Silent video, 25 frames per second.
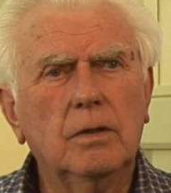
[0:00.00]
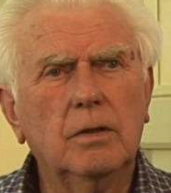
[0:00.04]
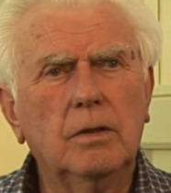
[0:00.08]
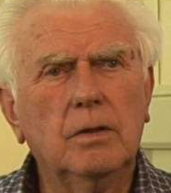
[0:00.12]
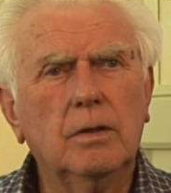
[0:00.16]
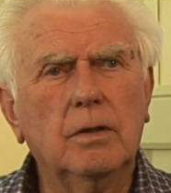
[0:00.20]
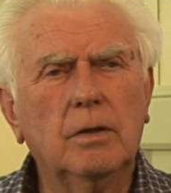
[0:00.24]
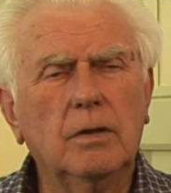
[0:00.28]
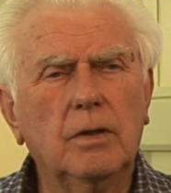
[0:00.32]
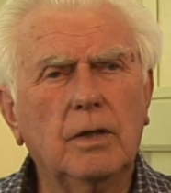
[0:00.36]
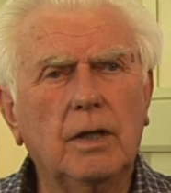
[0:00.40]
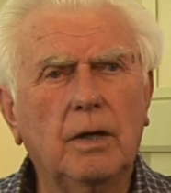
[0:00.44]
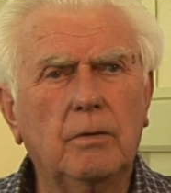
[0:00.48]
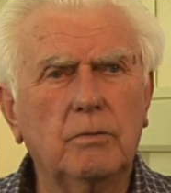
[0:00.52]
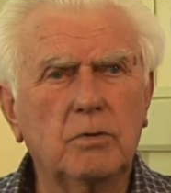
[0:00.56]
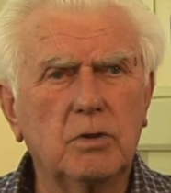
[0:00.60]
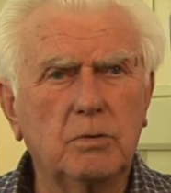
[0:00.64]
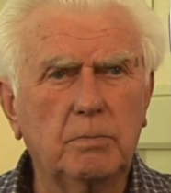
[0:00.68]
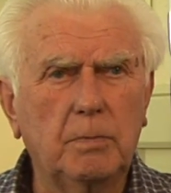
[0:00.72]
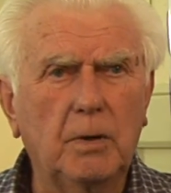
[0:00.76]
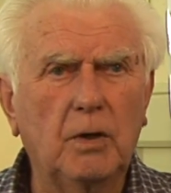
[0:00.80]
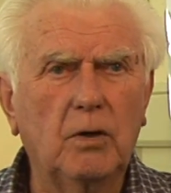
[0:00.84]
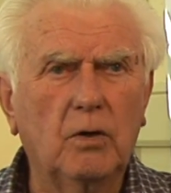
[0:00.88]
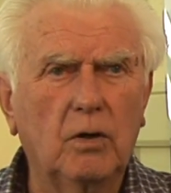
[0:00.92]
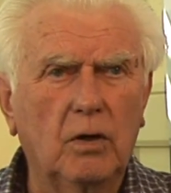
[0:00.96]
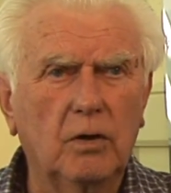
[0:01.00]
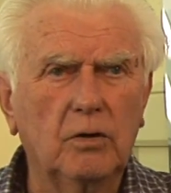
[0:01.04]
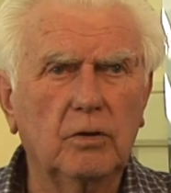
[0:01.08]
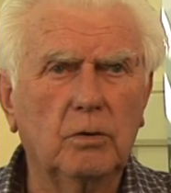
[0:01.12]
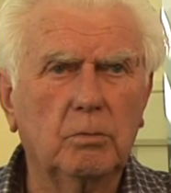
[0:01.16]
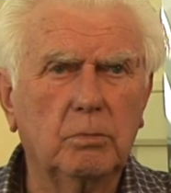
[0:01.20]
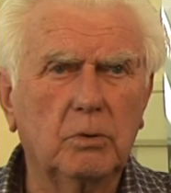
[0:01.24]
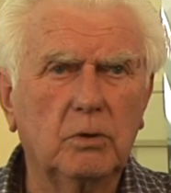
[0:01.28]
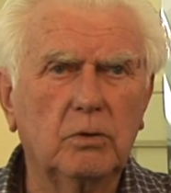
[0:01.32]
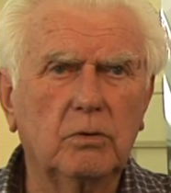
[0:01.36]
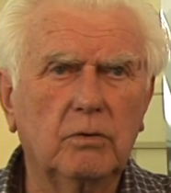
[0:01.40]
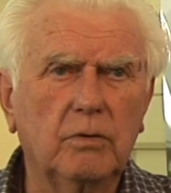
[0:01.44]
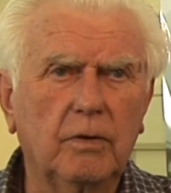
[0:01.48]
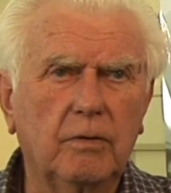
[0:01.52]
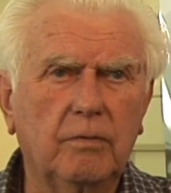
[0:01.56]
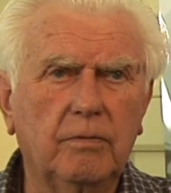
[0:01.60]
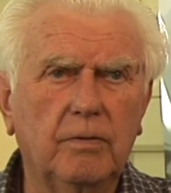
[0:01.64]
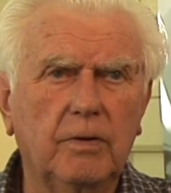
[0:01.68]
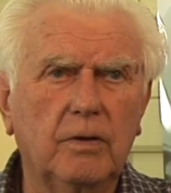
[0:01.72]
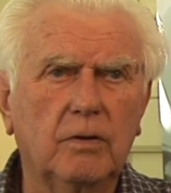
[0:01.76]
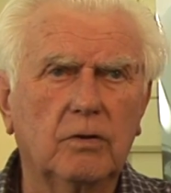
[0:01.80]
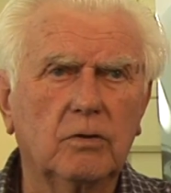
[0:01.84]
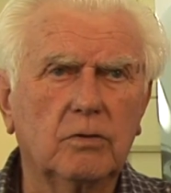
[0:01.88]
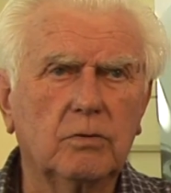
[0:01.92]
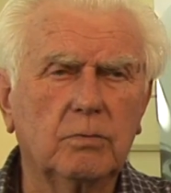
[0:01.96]
That was built on the brewery
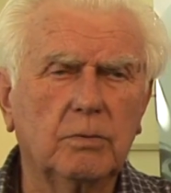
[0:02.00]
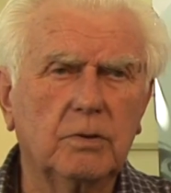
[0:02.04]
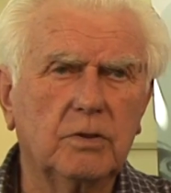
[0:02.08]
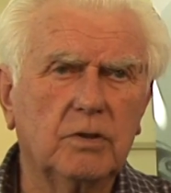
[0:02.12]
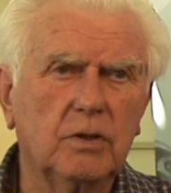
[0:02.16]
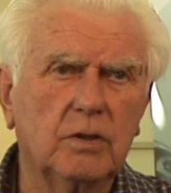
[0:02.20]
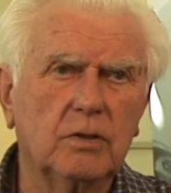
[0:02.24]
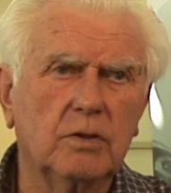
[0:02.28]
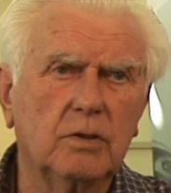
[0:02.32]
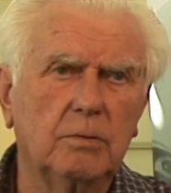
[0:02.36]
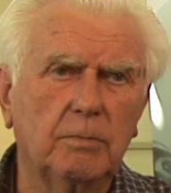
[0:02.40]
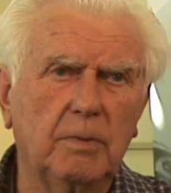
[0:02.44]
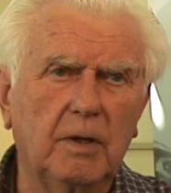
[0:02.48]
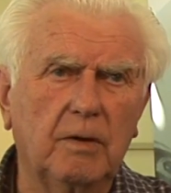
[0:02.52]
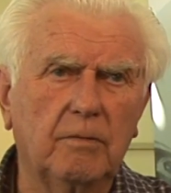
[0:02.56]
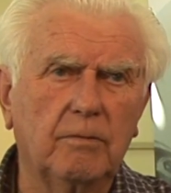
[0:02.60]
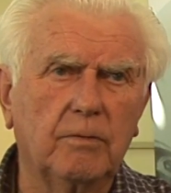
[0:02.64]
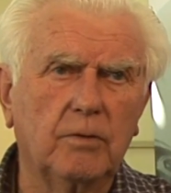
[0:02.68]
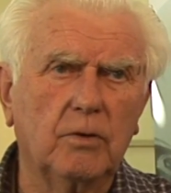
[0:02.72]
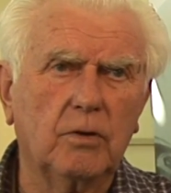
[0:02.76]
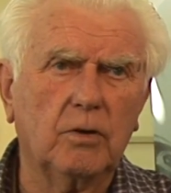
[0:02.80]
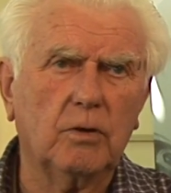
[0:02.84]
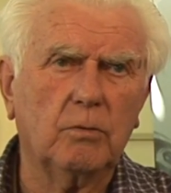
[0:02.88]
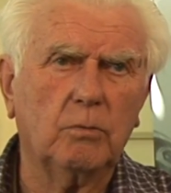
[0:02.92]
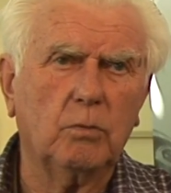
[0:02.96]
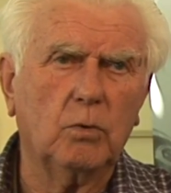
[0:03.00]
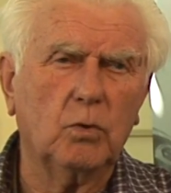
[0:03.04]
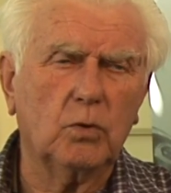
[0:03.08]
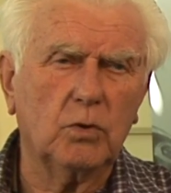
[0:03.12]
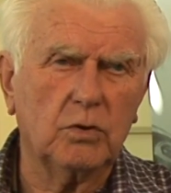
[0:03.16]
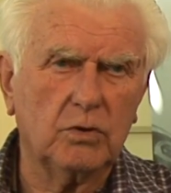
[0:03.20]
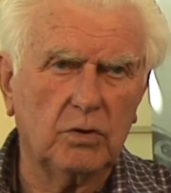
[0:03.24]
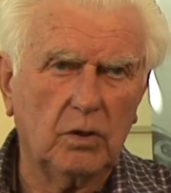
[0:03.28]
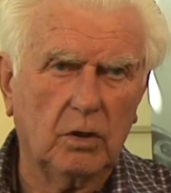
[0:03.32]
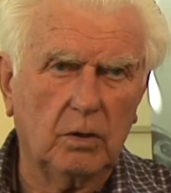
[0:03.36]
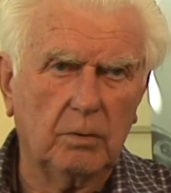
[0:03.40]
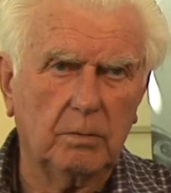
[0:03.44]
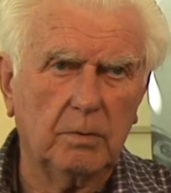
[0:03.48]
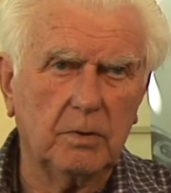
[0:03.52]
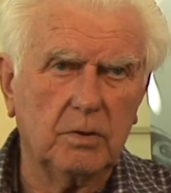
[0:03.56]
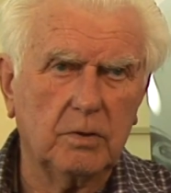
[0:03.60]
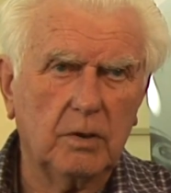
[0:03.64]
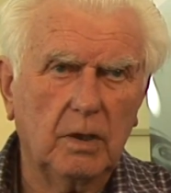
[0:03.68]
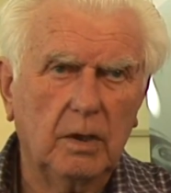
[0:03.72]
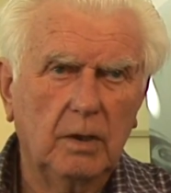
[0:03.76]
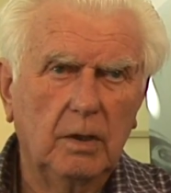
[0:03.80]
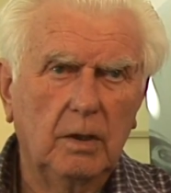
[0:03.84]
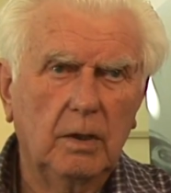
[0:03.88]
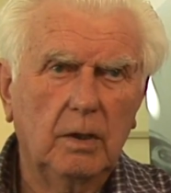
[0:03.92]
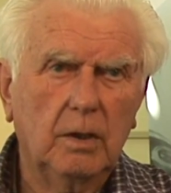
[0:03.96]
fields, but just a bit further towards Highbridge.
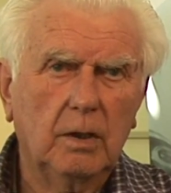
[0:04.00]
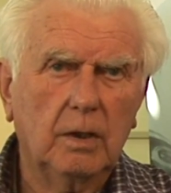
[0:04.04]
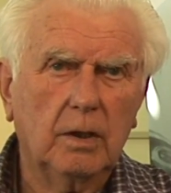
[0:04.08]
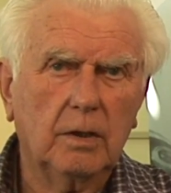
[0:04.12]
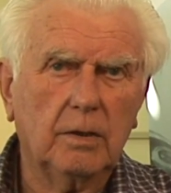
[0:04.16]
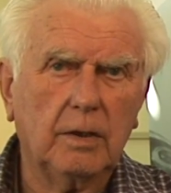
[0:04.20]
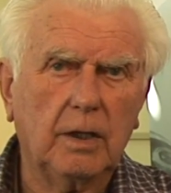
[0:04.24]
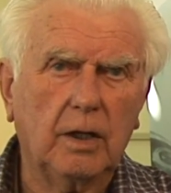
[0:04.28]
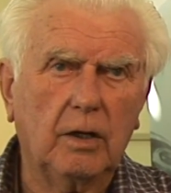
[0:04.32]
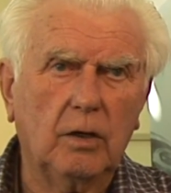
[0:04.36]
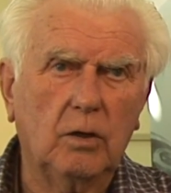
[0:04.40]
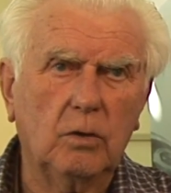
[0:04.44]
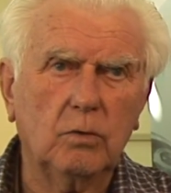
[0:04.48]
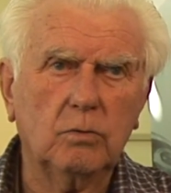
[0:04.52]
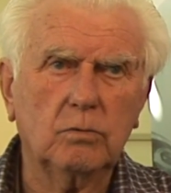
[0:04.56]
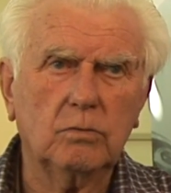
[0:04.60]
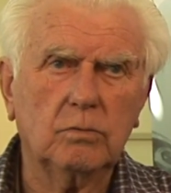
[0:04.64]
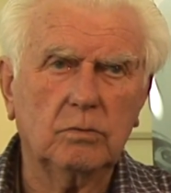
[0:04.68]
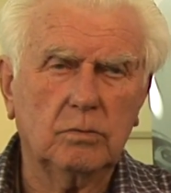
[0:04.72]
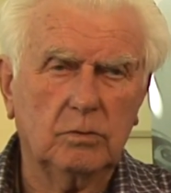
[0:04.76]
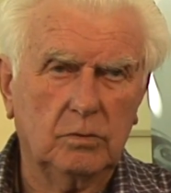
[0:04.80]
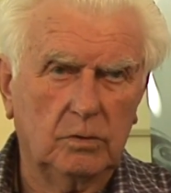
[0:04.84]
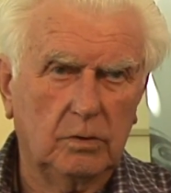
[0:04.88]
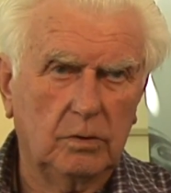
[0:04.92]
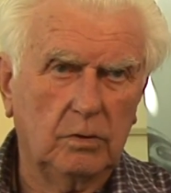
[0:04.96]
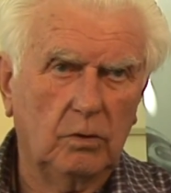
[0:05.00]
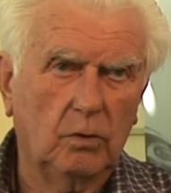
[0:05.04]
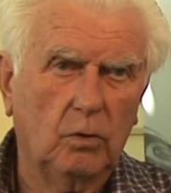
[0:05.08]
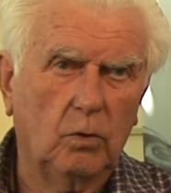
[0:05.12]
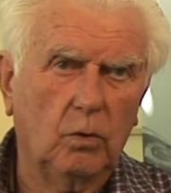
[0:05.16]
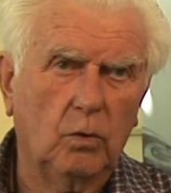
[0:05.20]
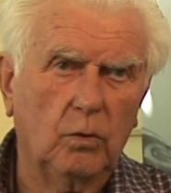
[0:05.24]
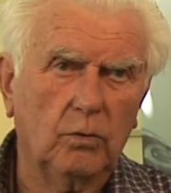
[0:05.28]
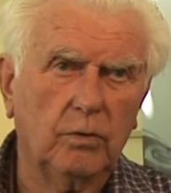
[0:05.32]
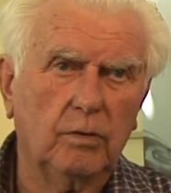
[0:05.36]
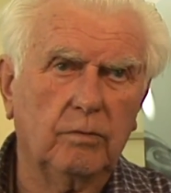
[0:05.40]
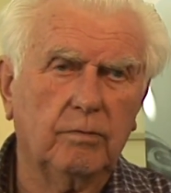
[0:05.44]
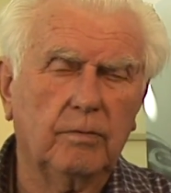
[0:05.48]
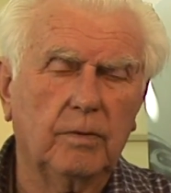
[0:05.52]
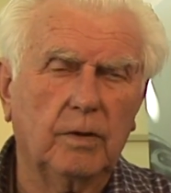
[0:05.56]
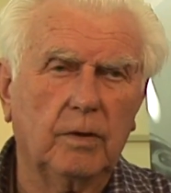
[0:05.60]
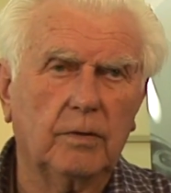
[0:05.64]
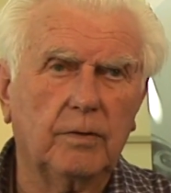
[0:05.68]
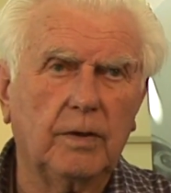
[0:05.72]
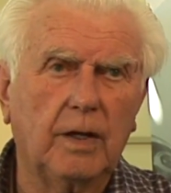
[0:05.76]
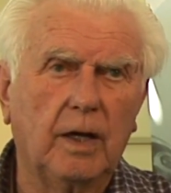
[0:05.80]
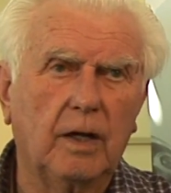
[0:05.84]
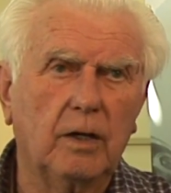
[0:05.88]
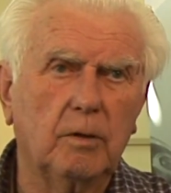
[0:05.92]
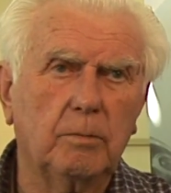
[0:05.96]
They own all the field.
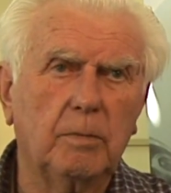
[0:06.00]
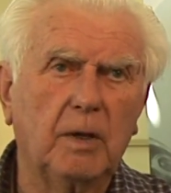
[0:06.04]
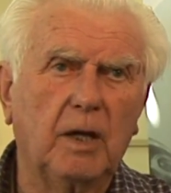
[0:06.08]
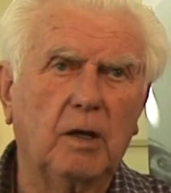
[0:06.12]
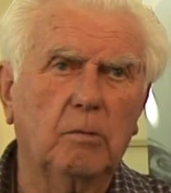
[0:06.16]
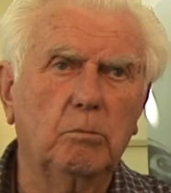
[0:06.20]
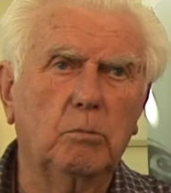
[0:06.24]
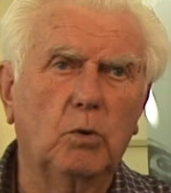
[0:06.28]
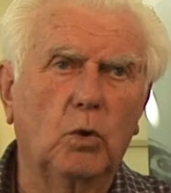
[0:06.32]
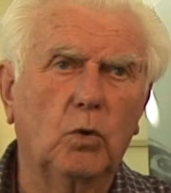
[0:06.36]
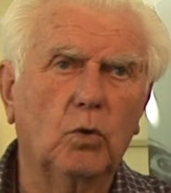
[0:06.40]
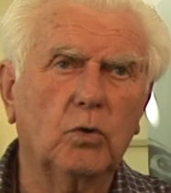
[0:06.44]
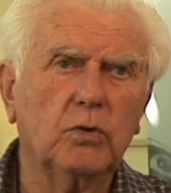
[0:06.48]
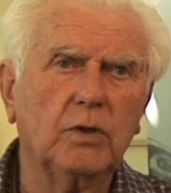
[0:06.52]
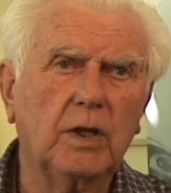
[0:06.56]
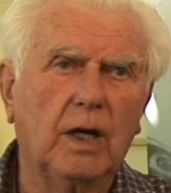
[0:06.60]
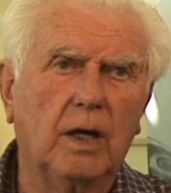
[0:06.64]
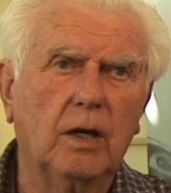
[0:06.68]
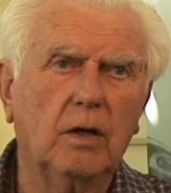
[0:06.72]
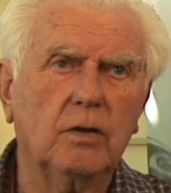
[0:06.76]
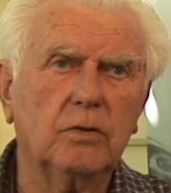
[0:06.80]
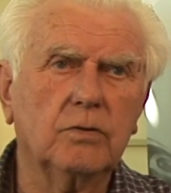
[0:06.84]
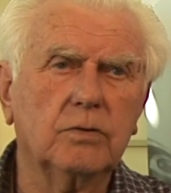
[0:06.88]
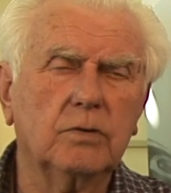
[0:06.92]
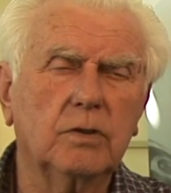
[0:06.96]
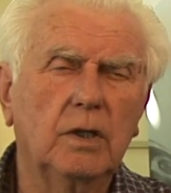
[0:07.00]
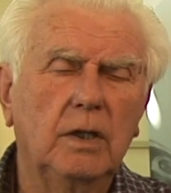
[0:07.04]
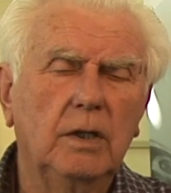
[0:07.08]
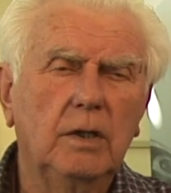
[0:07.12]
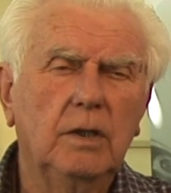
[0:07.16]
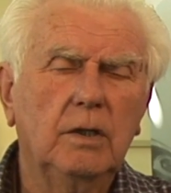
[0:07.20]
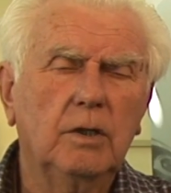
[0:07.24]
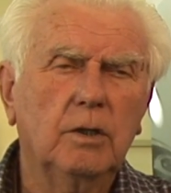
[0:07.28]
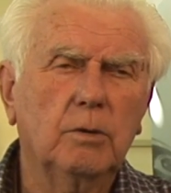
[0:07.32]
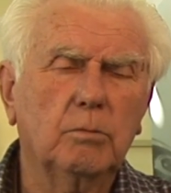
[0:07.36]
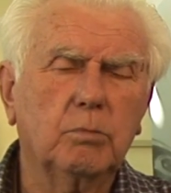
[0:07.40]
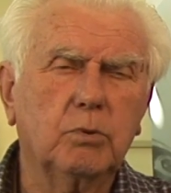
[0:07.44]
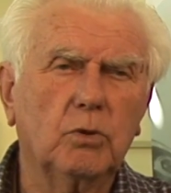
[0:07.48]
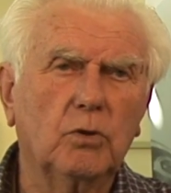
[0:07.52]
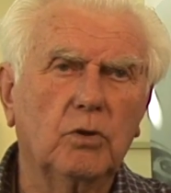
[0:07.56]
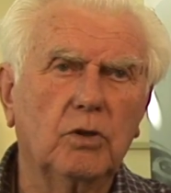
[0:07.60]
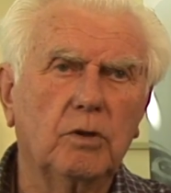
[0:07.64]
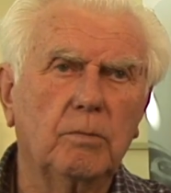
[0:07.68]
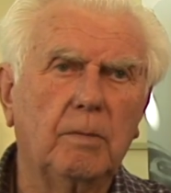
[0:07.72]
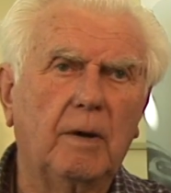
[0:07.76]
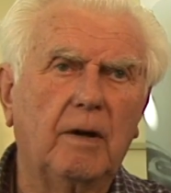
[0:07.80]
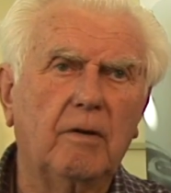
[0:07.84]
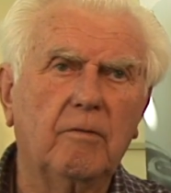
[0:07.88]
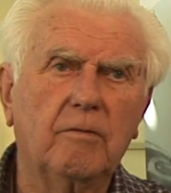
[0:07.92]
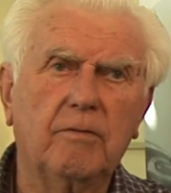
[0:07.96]
They had a big malt house, employed
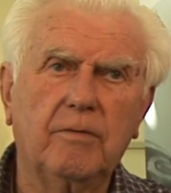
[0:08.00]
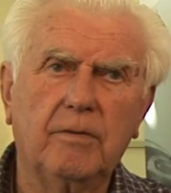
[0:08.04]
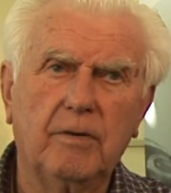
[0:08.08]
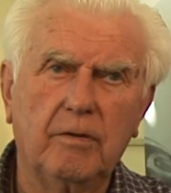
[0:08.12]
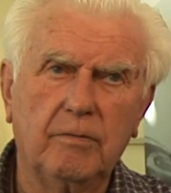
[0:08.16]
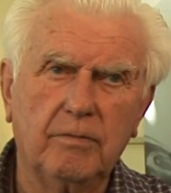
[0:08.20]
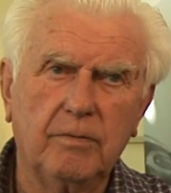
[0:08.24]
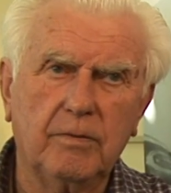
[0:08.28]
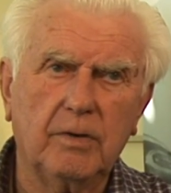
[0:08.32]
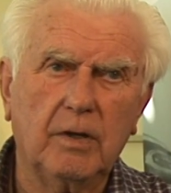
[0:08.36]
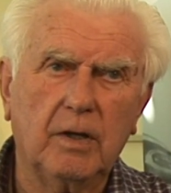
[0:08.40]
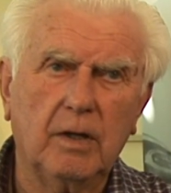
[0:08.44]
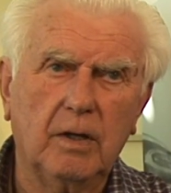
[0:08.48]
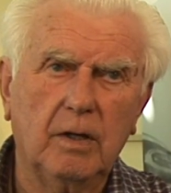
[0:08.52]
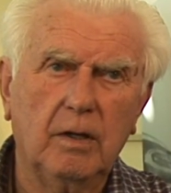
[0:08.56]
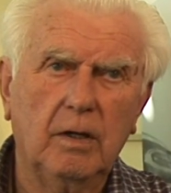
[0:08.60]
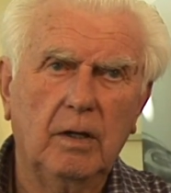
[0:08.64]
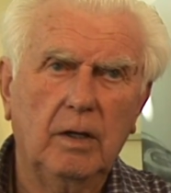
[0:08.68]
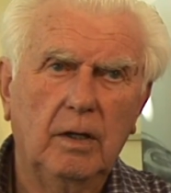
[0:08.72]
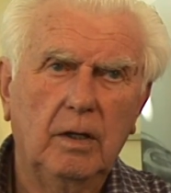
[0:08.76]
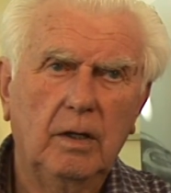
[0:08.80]
about 50.